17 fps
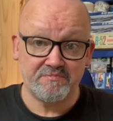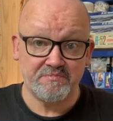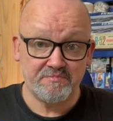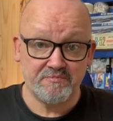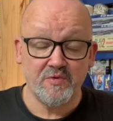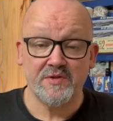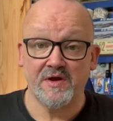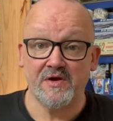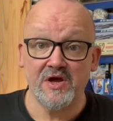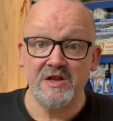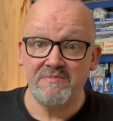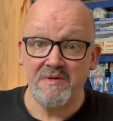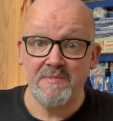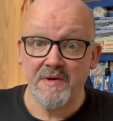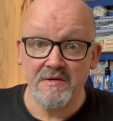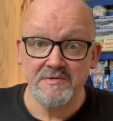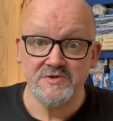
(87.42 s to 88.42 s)
well, they're going to
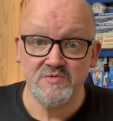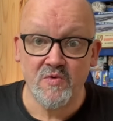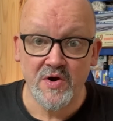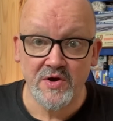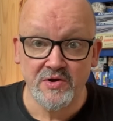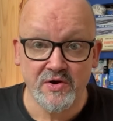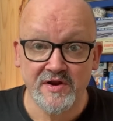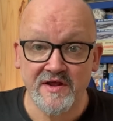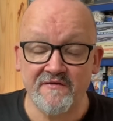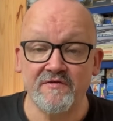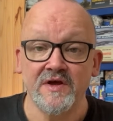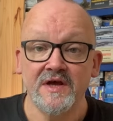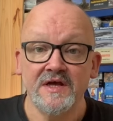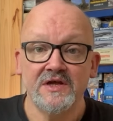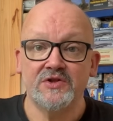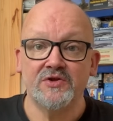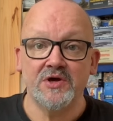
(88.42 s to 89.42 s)
be post-war. You're not going to have
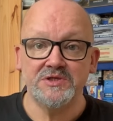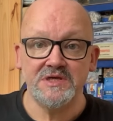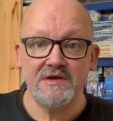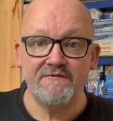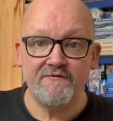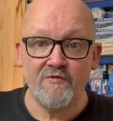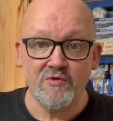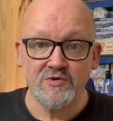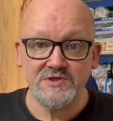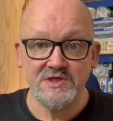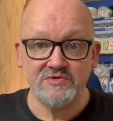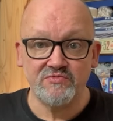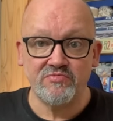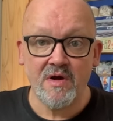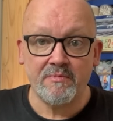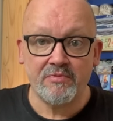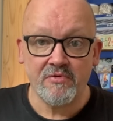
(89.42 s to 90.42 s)

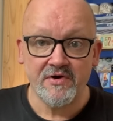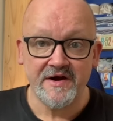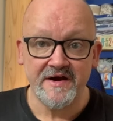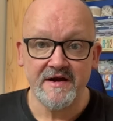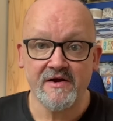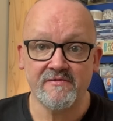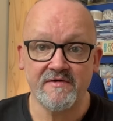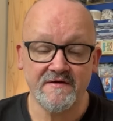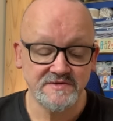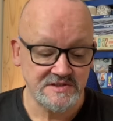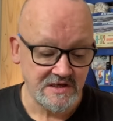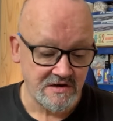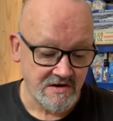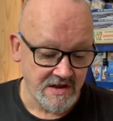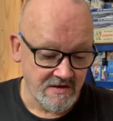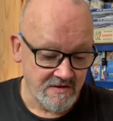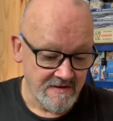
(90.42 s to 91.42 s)
1940s rubber on aircraft still,
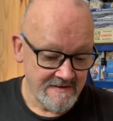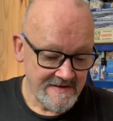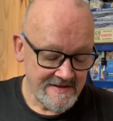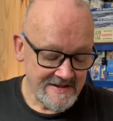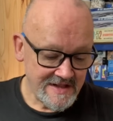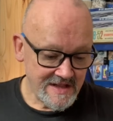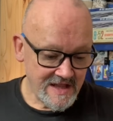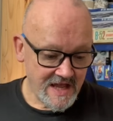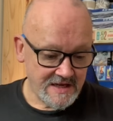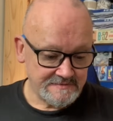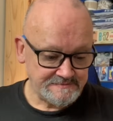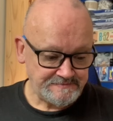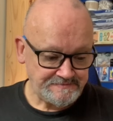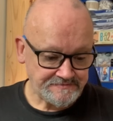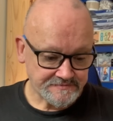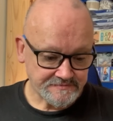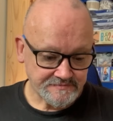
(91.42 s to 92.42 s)
are you?
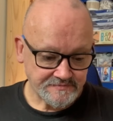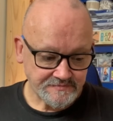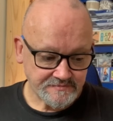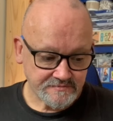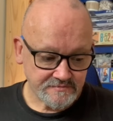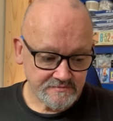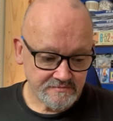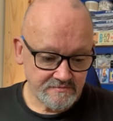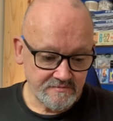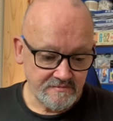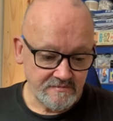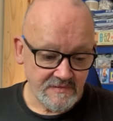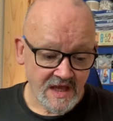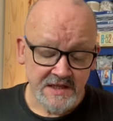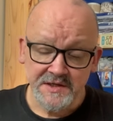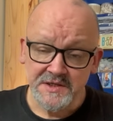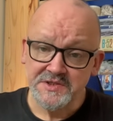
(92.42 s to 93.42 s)
And
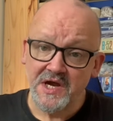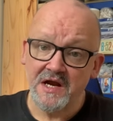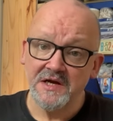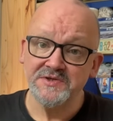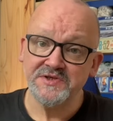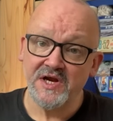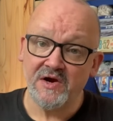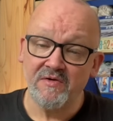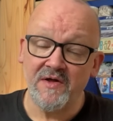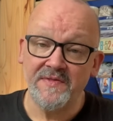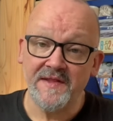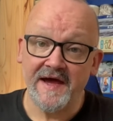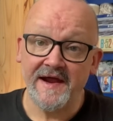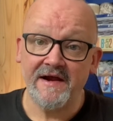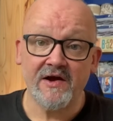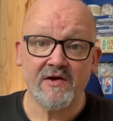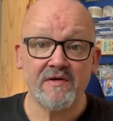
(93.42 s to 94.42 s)
the tyres that are on
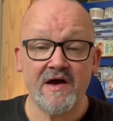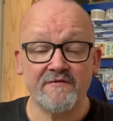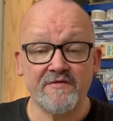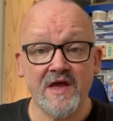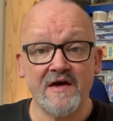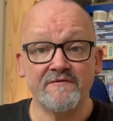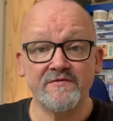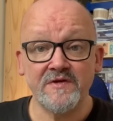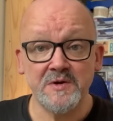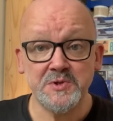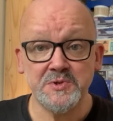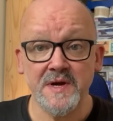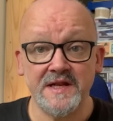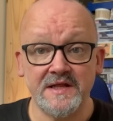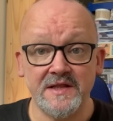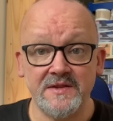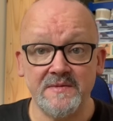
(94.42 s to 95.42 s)
that aircraft have no
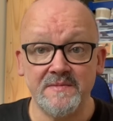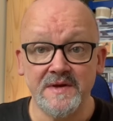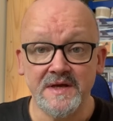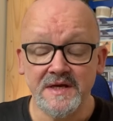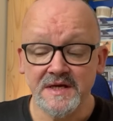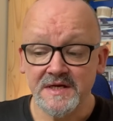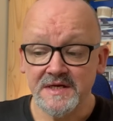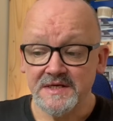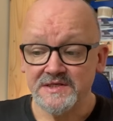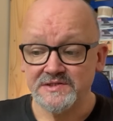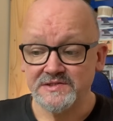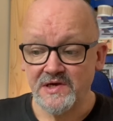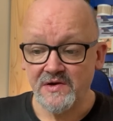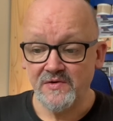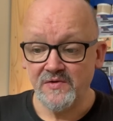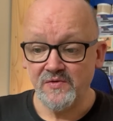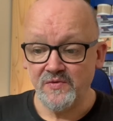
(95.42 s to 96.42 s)
tread in them.
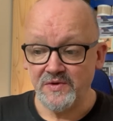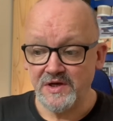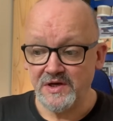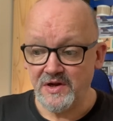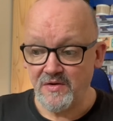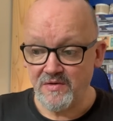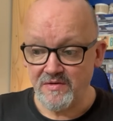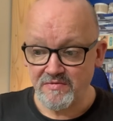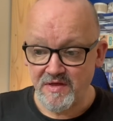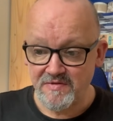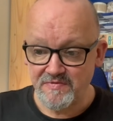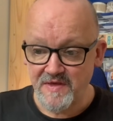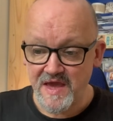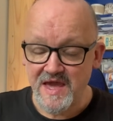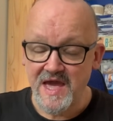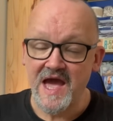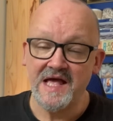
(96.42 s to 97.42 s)
So, you know,
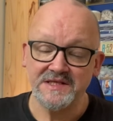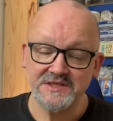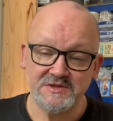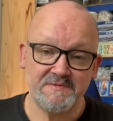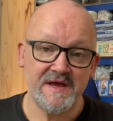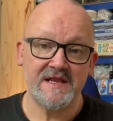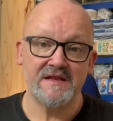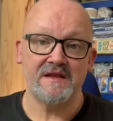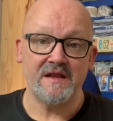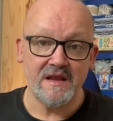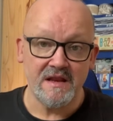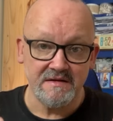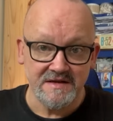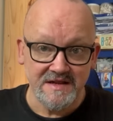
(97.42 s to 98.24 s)
they can't spend